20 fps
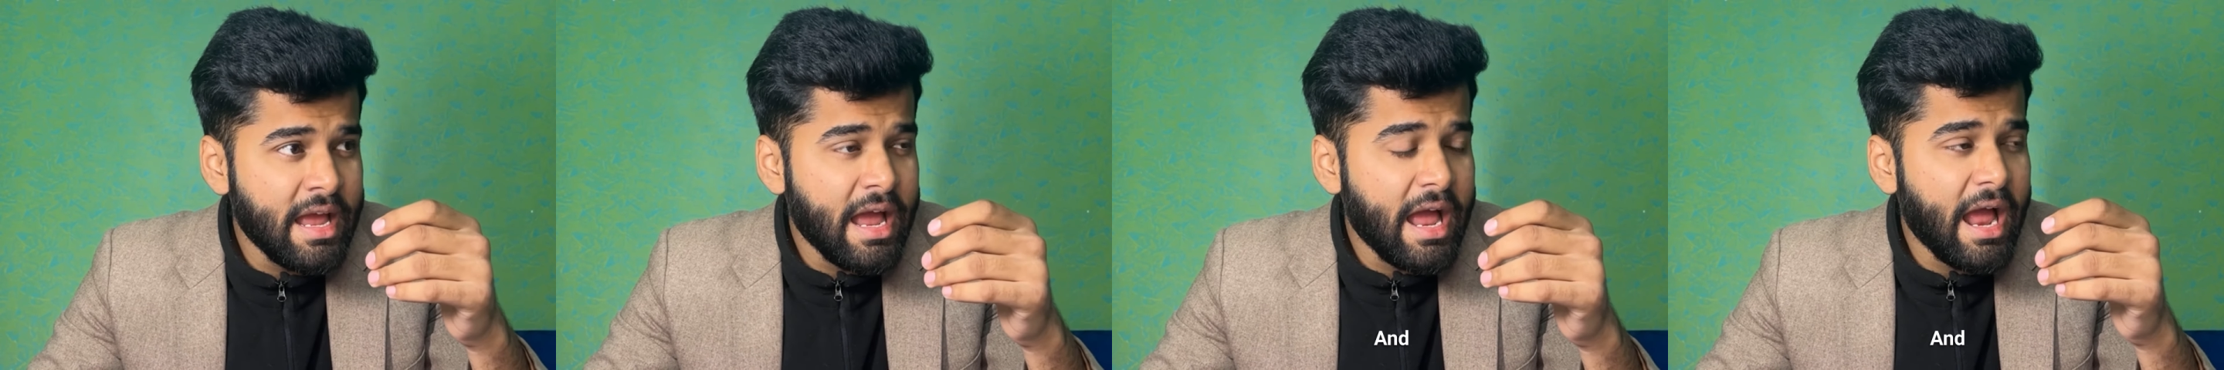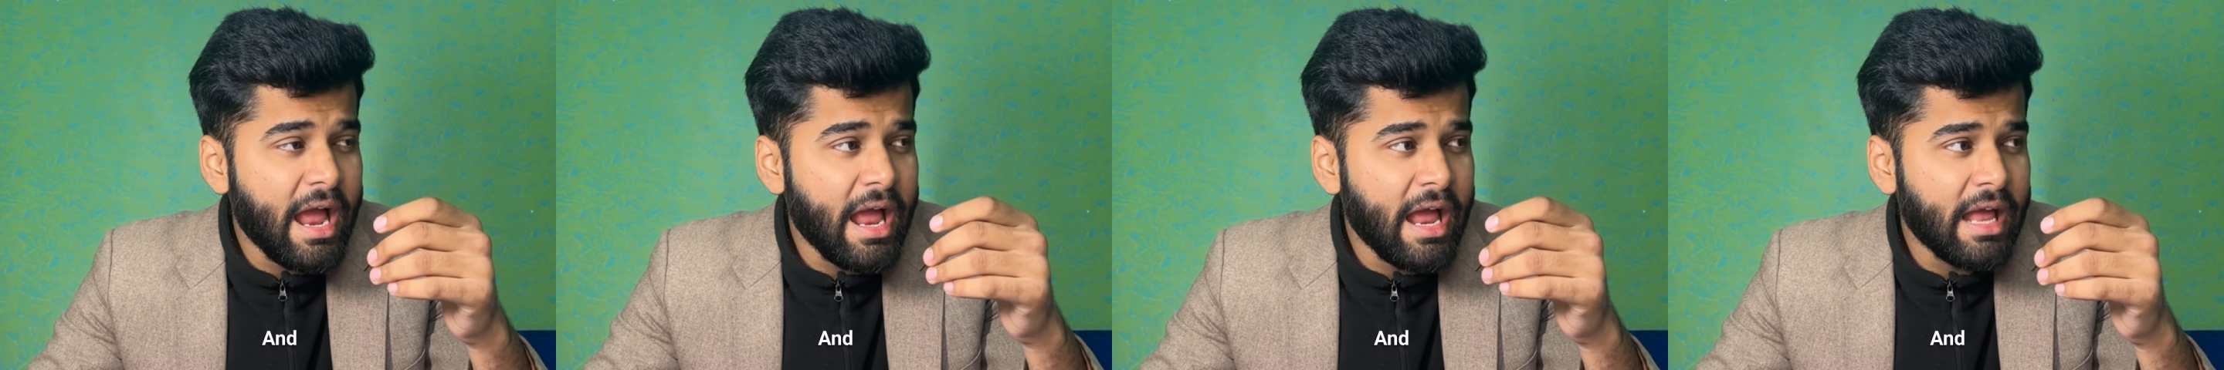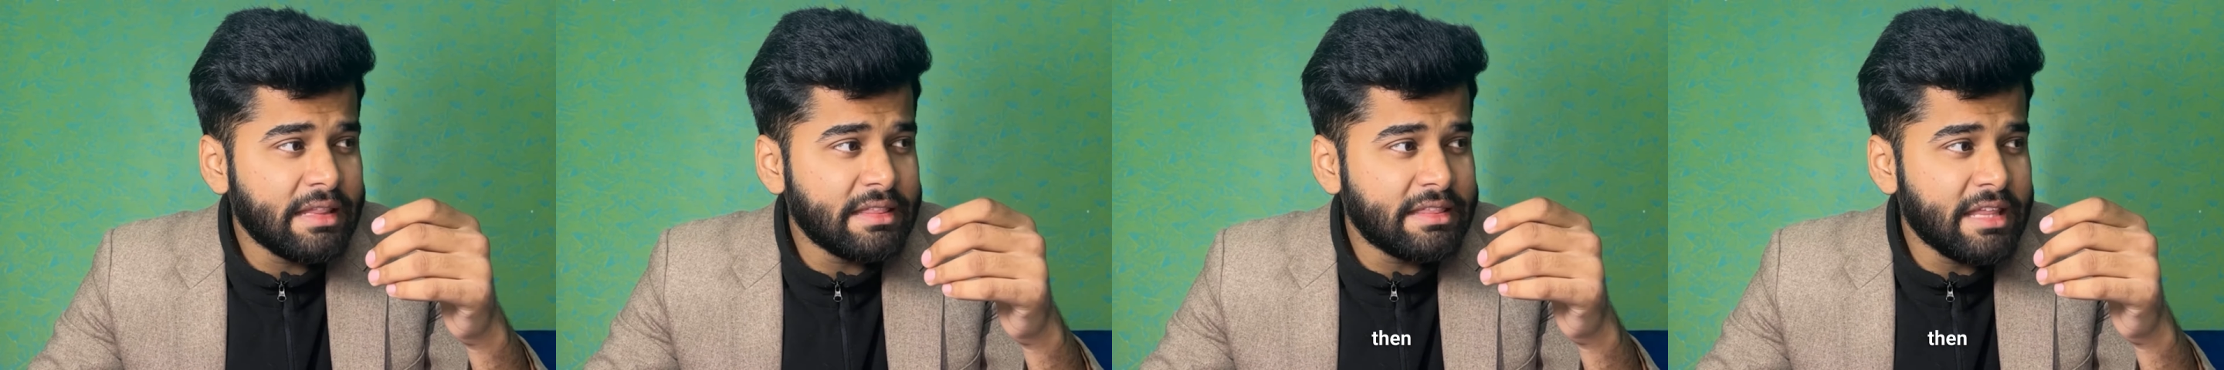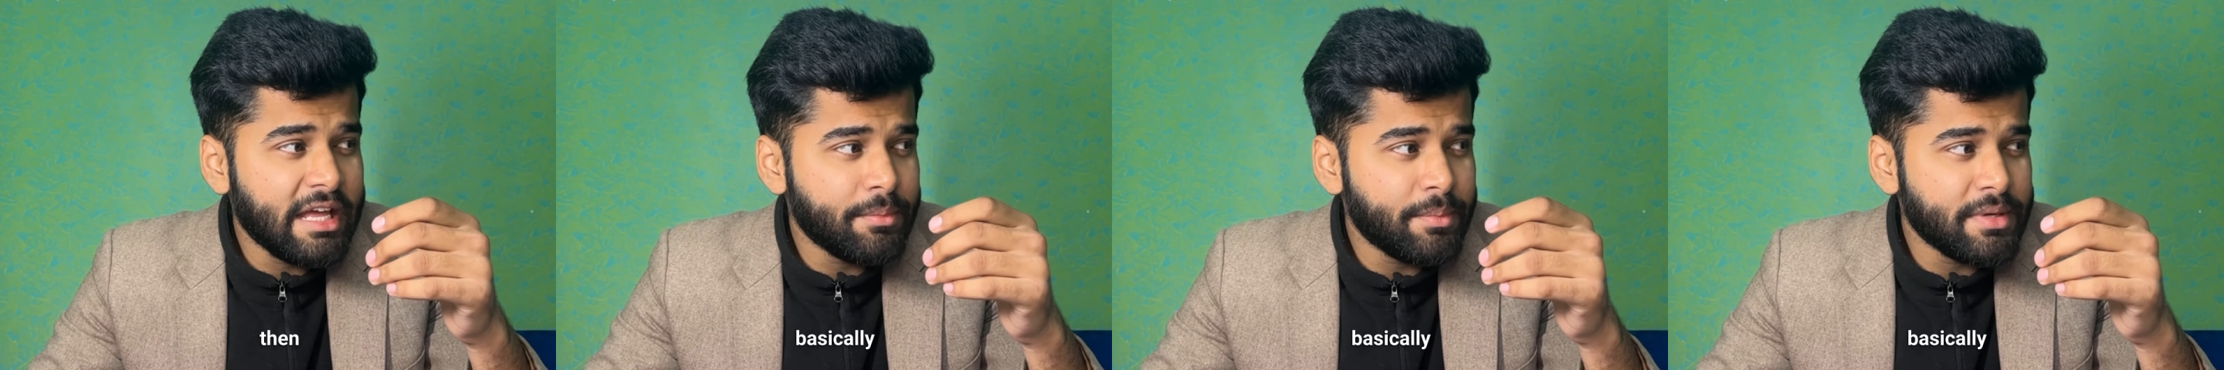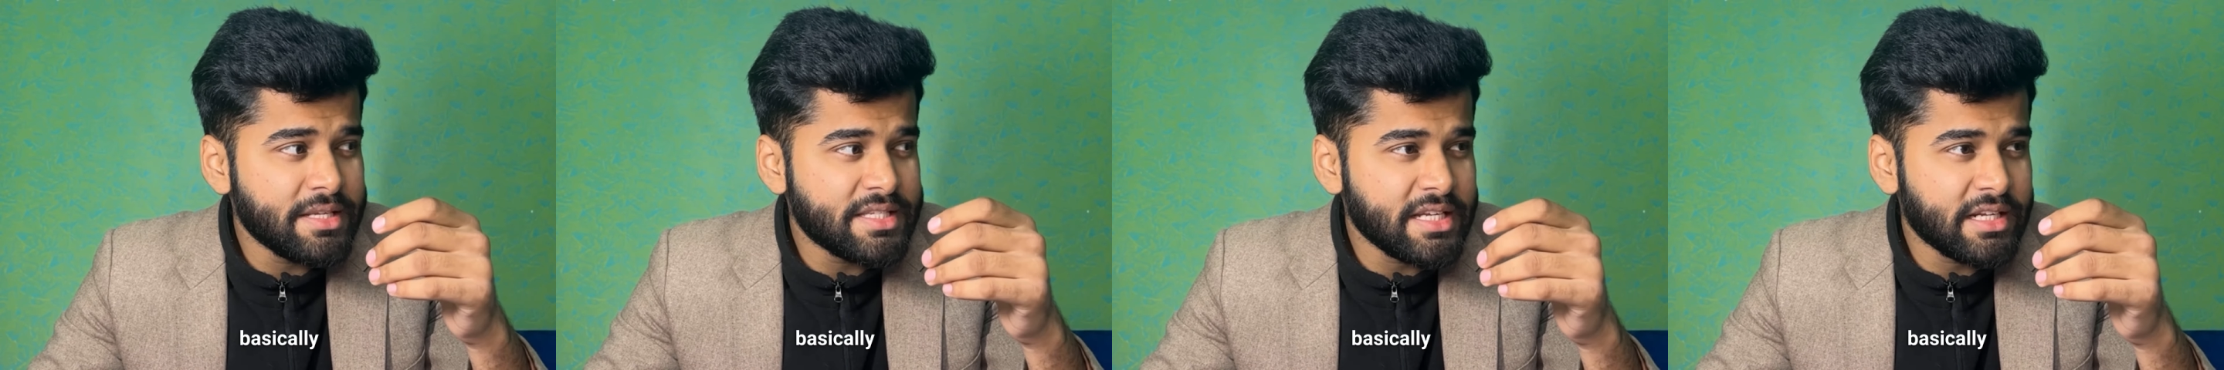and
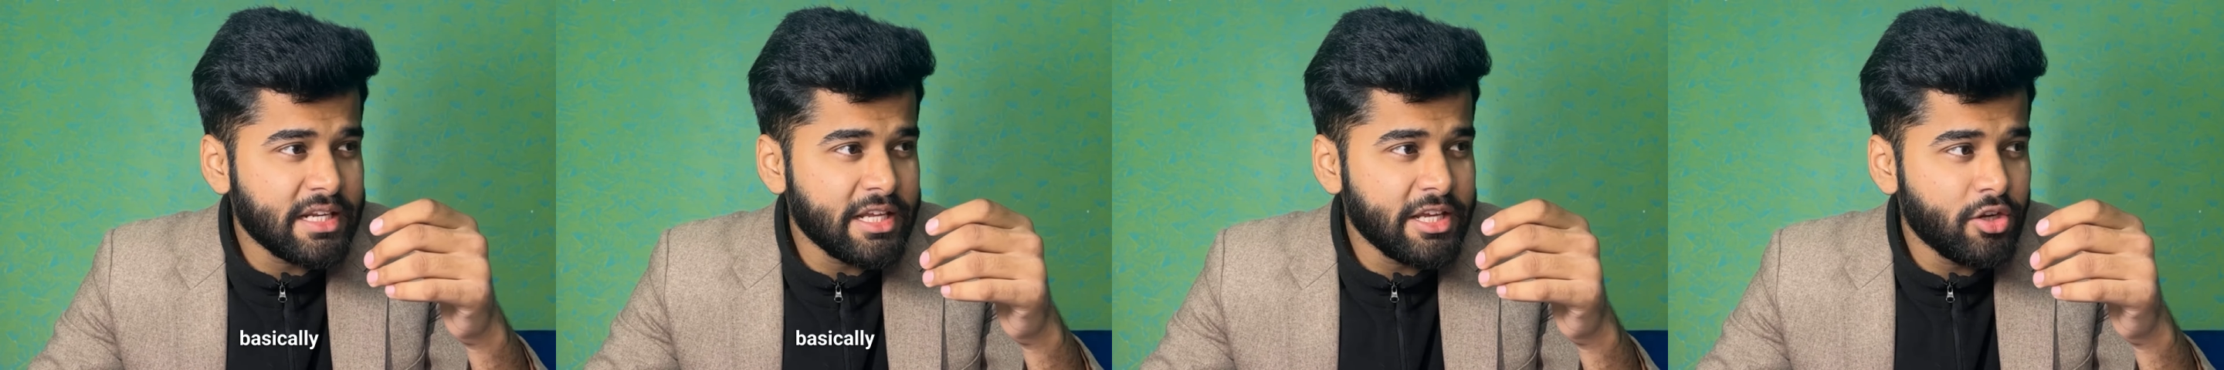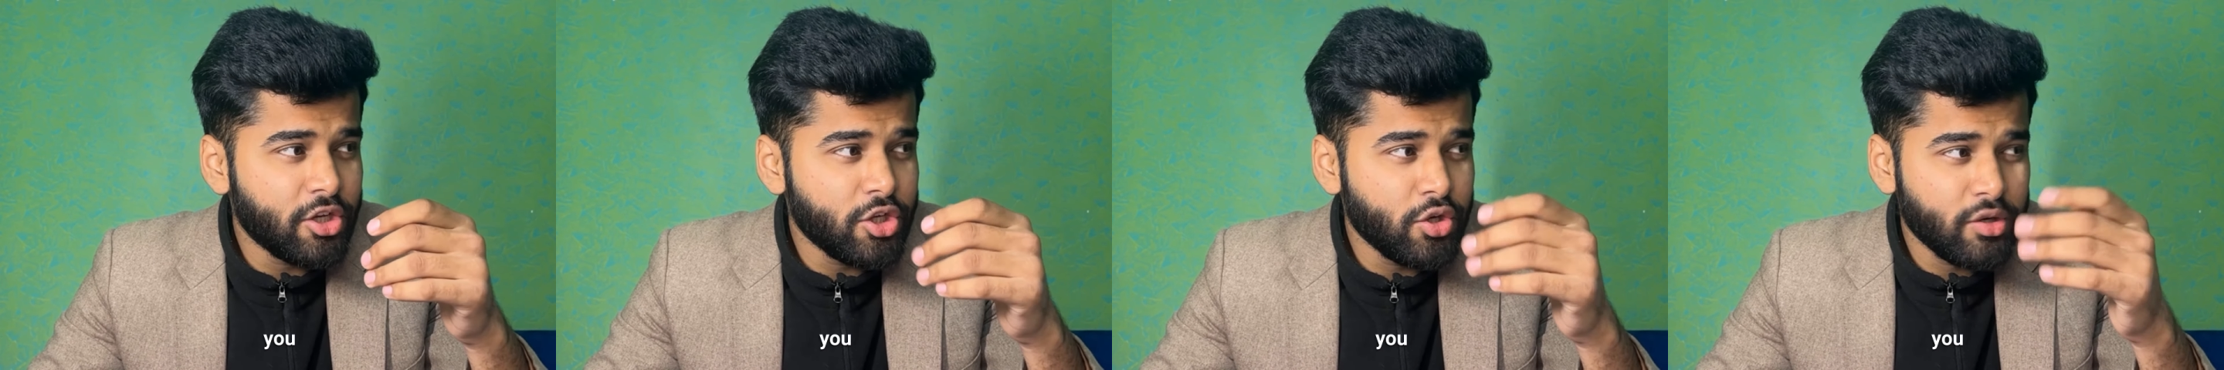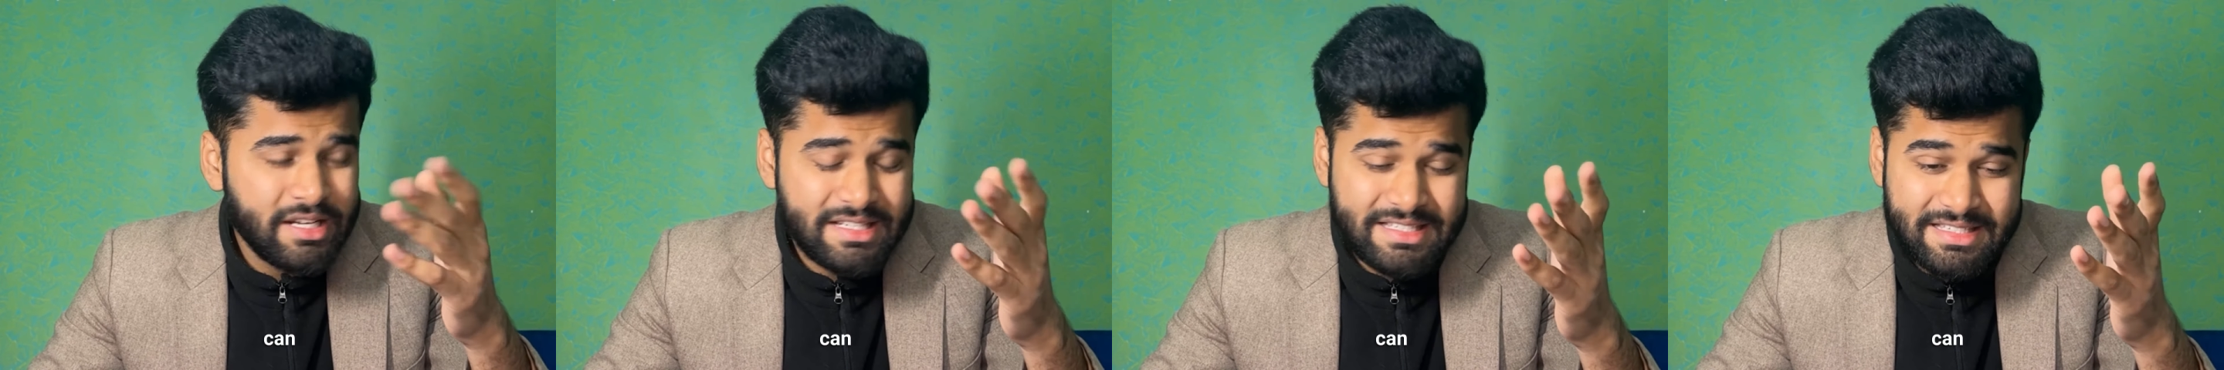then basically you know you can